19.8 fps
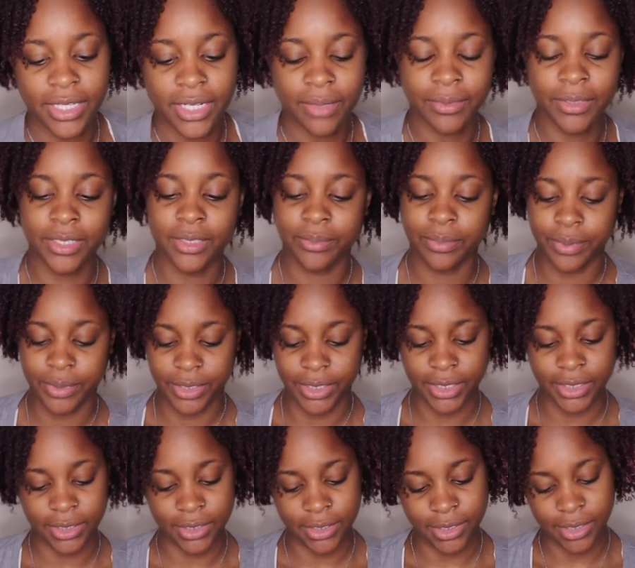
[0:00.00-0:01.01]
then I'm gonna
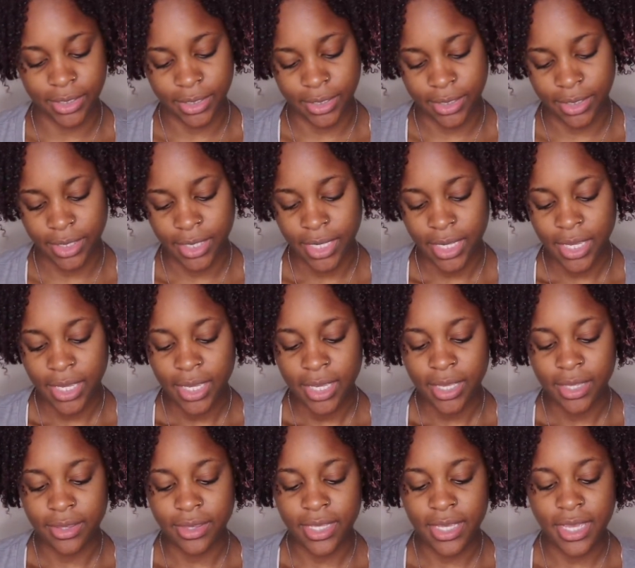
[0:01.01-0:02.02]
put
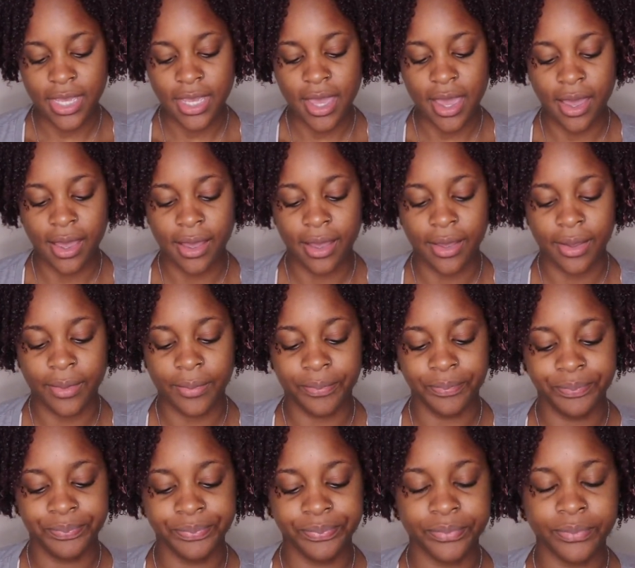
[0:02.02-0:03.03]
the um,
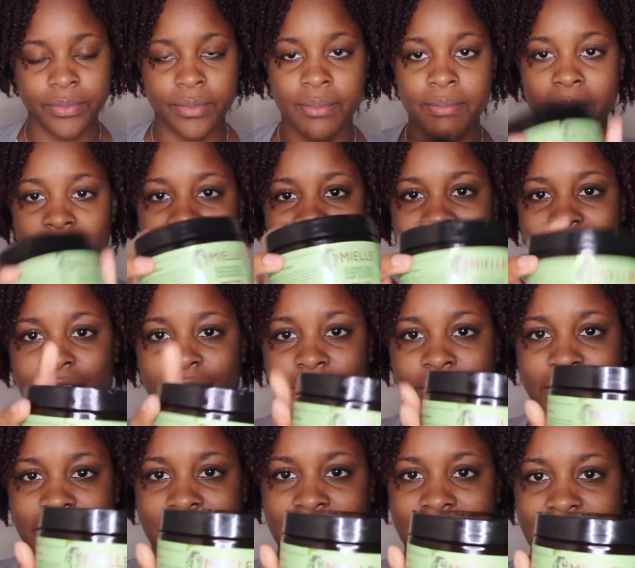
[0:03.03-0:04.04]
Mielle
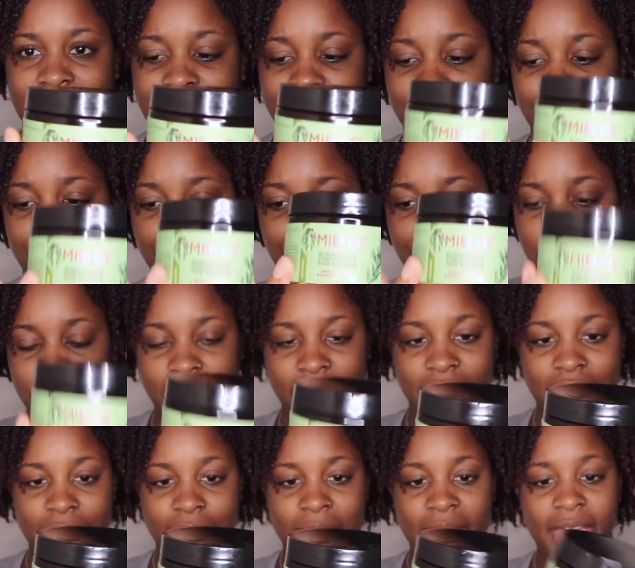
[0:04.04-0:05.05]
Organic
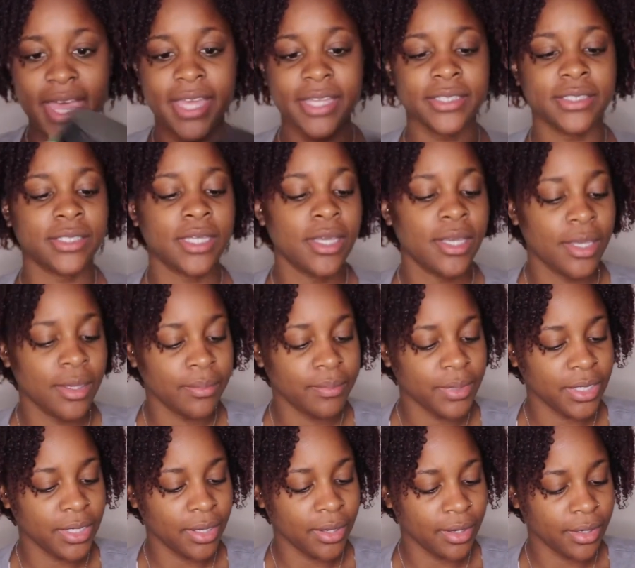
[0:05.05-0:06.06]
Strengthening Mask
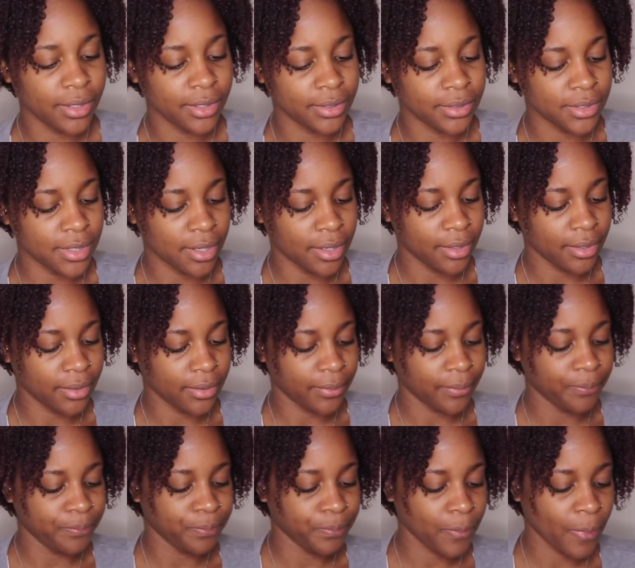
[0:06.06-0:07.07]
because
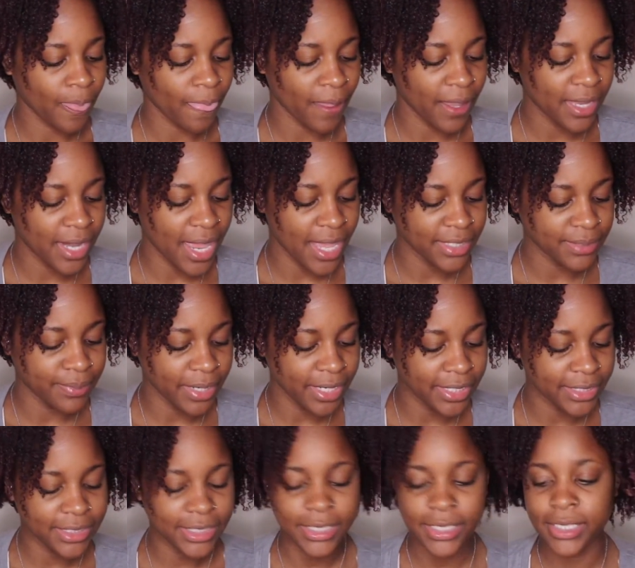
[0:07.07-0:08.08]
um, it has
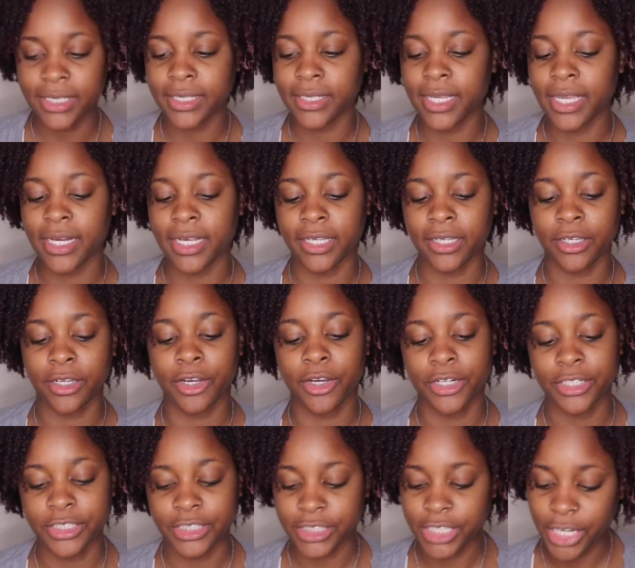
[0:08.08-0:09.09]
biotin and it
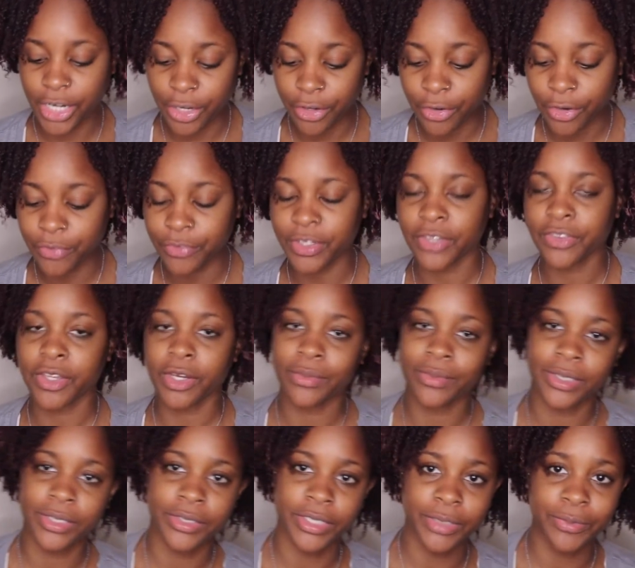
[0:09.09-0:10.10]
encourages hair growth and I thought it would
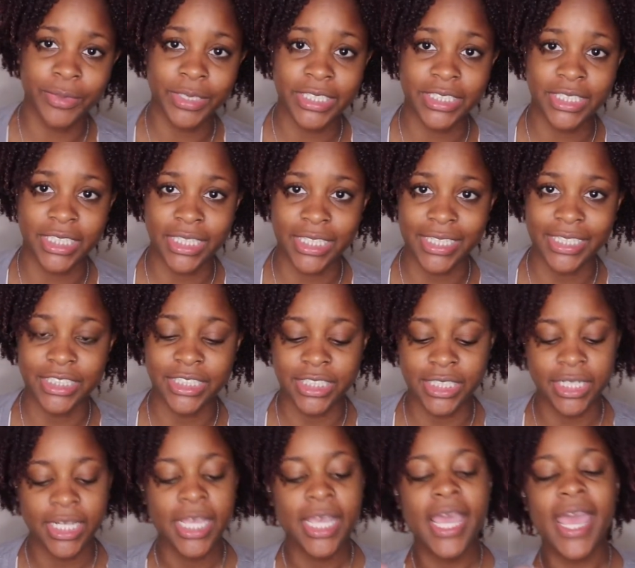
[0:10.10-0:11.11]
go good with this collection.
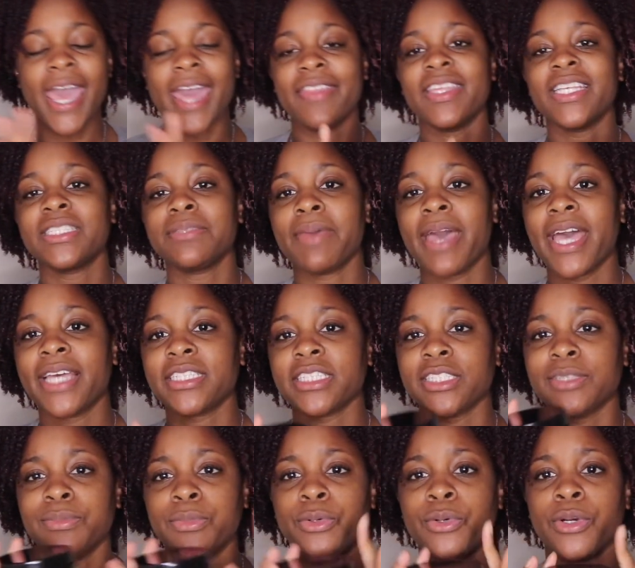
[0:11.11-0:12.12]
And this mask is
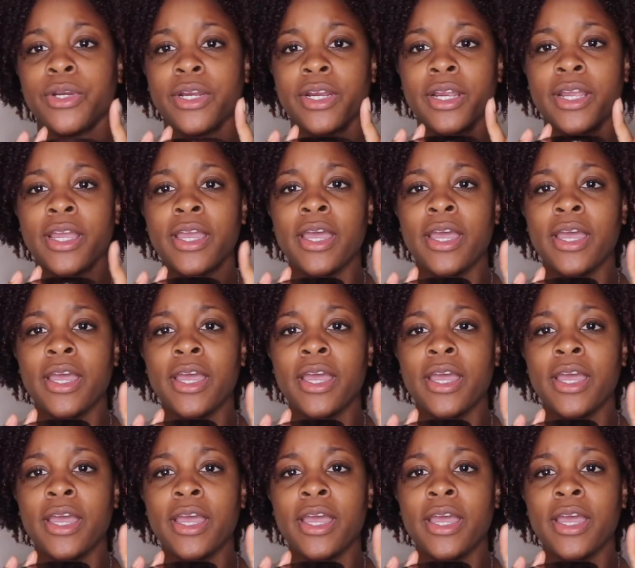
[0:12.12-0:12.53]
more